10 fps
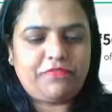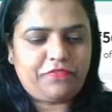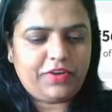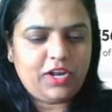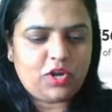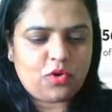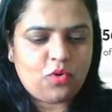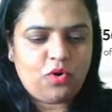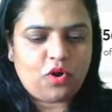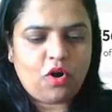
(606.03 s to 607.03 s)
referral
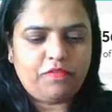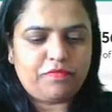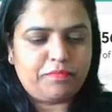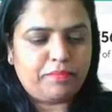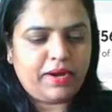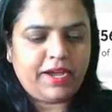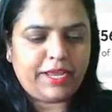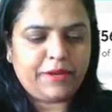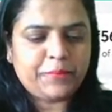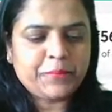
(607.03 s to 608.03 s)
code of
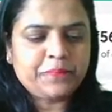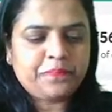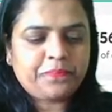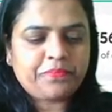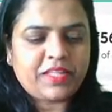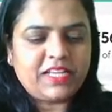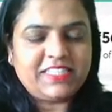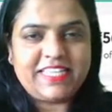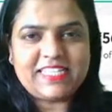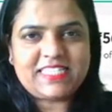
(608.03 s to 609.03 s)
mine,
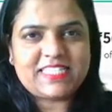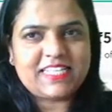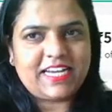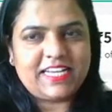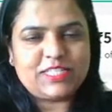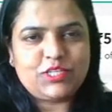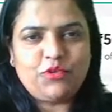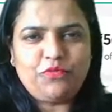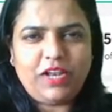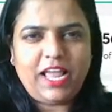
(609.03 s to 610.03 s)
yes, guys,
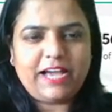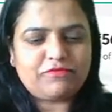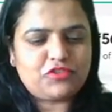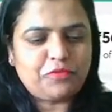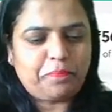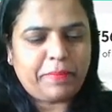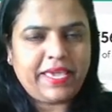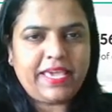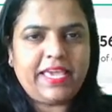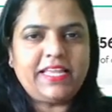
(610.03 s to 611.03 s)
you will have to
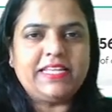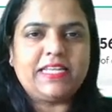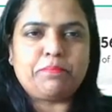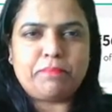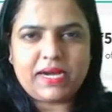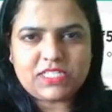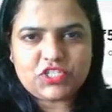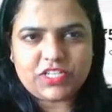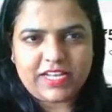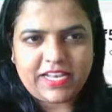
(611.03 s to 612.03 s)
pay much